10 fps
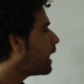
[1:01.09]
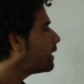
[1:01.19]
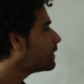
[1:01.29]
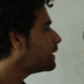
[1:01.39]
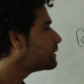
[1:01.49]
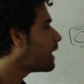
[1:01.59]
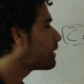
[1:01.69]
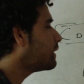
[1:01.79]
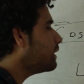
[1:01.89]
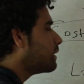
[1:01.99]
and these
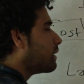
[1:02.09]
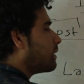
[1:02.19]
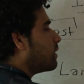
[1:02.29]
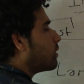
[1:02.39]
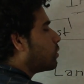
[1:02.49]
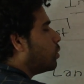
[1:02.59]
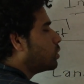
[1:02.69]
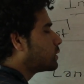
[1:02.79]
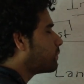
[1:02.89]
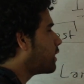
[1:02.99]
are the cost